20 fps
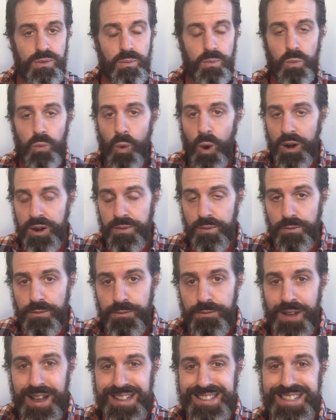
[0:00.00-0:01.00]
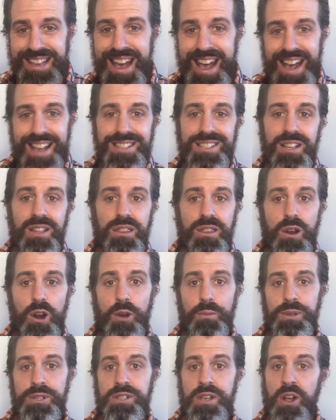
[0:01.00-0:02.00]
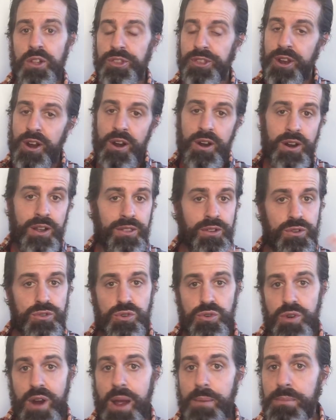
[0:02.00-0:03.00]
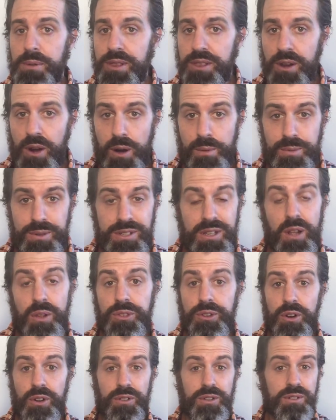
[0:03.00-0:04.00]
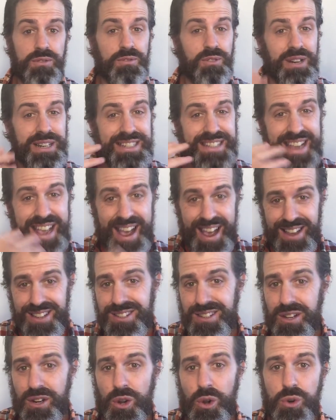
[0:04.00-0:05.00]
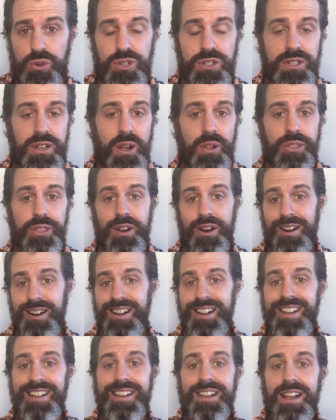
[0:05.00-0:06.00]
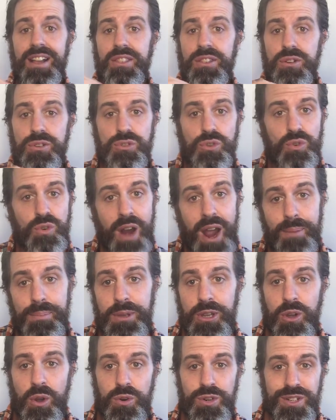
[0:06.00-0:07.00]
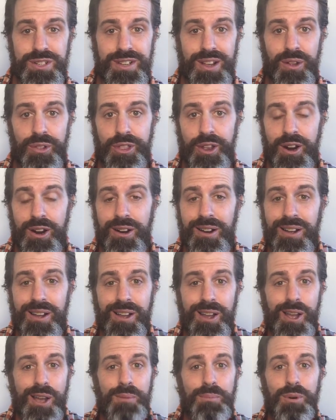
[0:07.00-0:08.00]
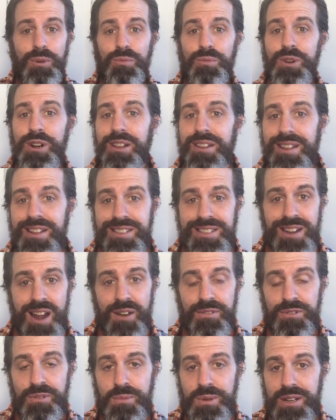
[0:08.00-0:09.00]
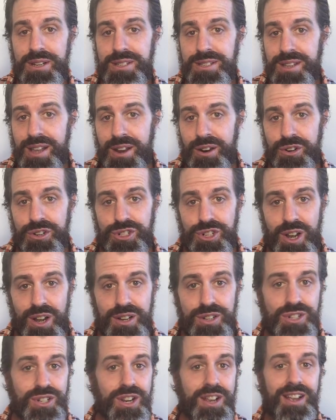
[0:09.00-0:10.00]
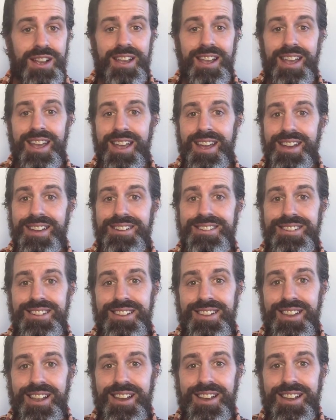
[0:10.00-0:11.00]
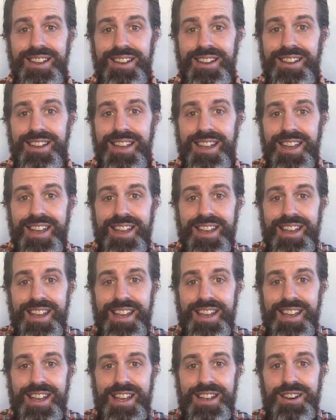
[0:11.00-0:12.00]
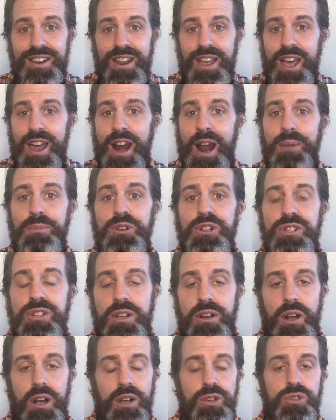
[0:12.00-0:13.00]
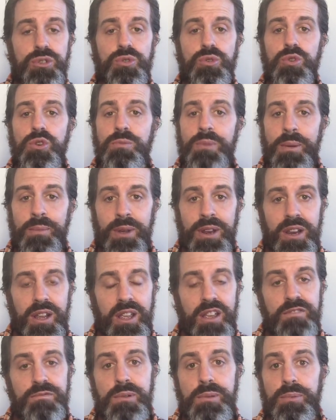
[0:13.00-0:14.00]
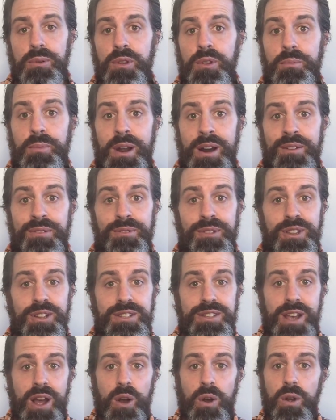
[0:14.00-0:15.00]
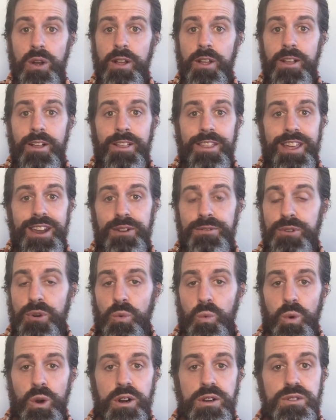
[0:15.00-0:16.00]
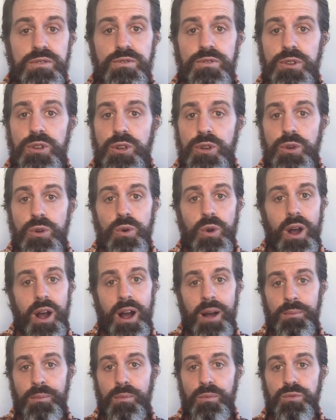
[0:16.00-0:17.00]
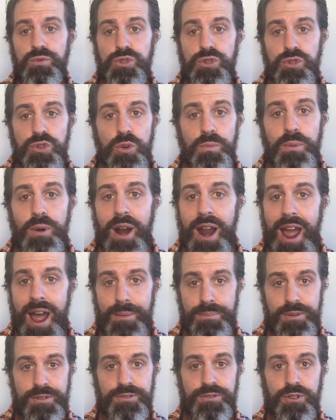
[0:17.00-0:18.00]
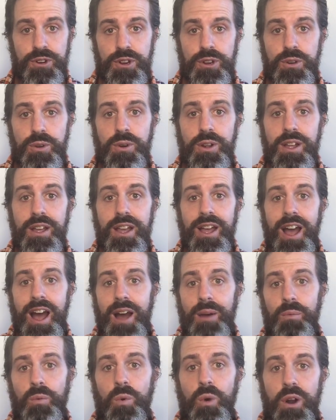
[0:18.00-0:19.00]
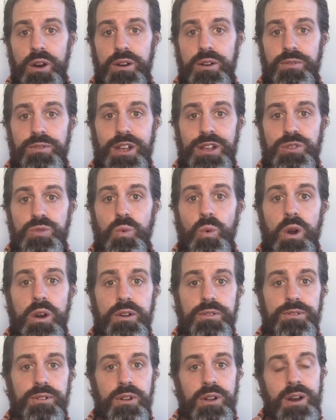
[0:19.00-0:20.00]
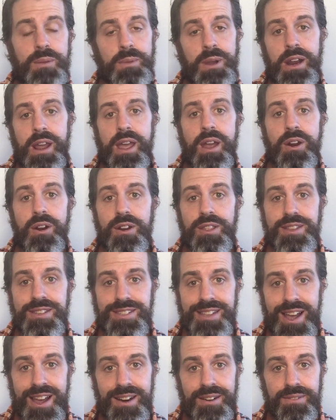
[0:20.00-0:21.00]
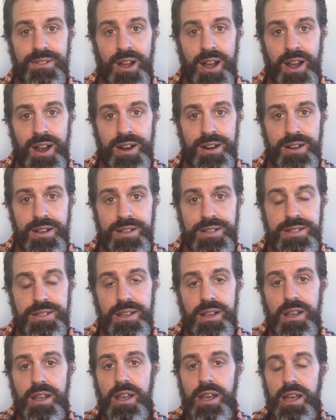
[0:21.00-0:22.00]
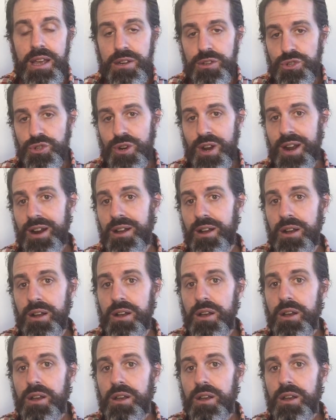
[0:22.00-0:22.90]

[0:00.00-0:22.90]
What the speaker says: one fantastic therapist out there and there's crappy therapists out there. There's fantastic coaches out there and there's crappy coaches out there. But really, it's not for me to say or judge. And like, and I'm just going to assume, I'm going to give people the benefit of the doubt that if it works for you, I'm super happy for you. That's wonderful. And I'm going to err to the side of kindness and try to,